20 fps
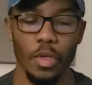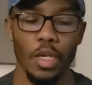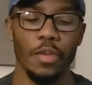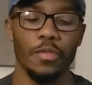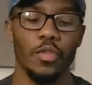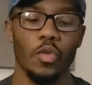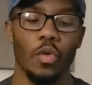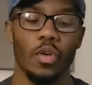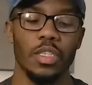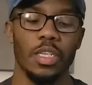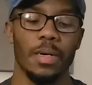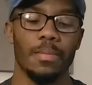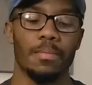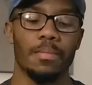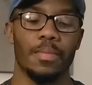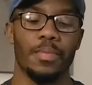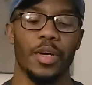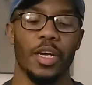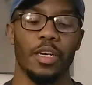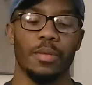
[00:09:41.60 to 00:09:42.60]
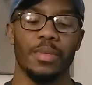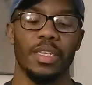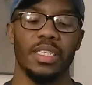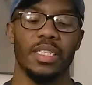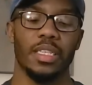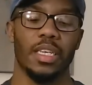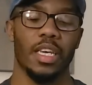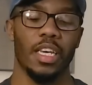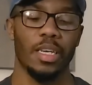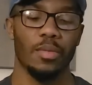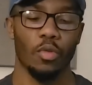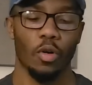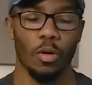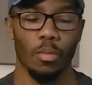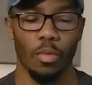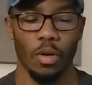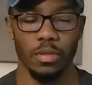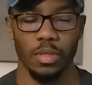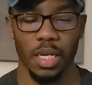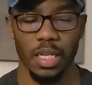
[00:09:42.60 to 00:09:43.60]
if you want a pyramid scheme or
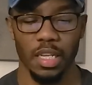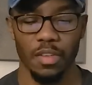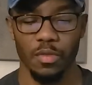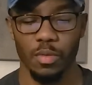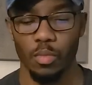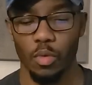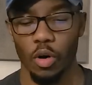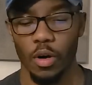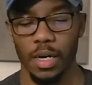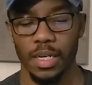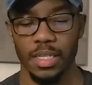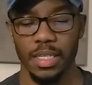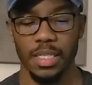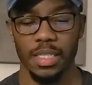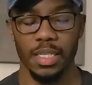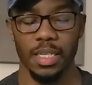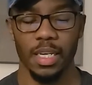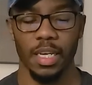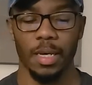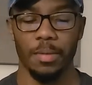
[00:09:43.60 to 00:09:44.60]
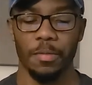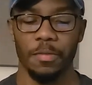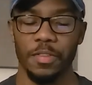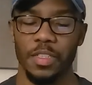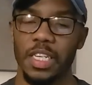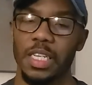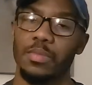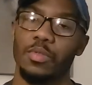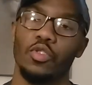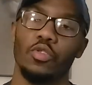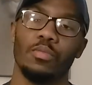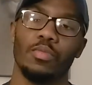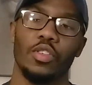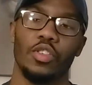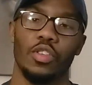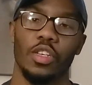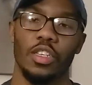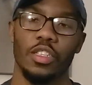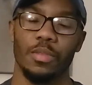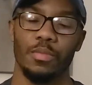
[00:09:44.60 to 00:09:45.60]
a multi-level marketing scheme, if it seems too
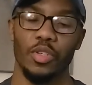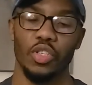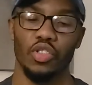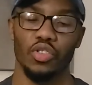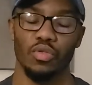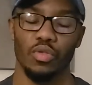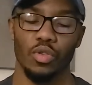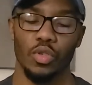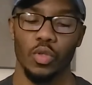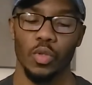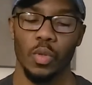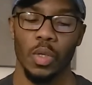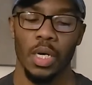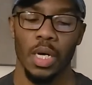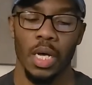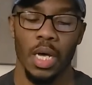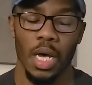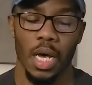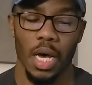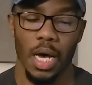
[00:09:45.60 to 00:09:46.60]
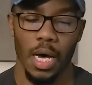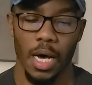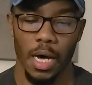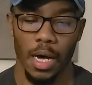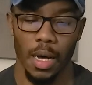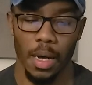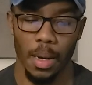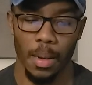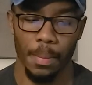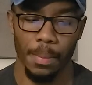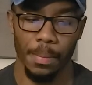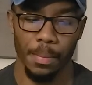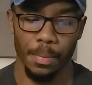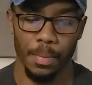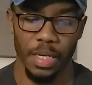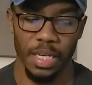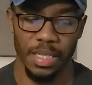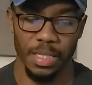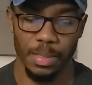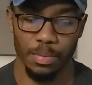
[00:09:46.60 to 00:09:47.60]
good to be true,
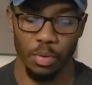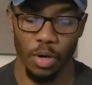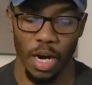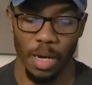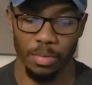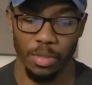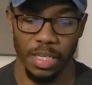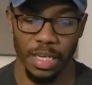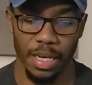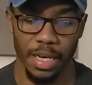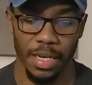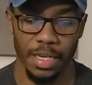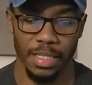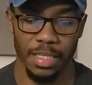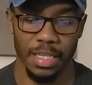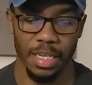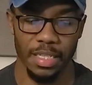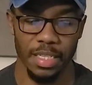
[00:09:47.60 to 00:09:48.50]
it probably is.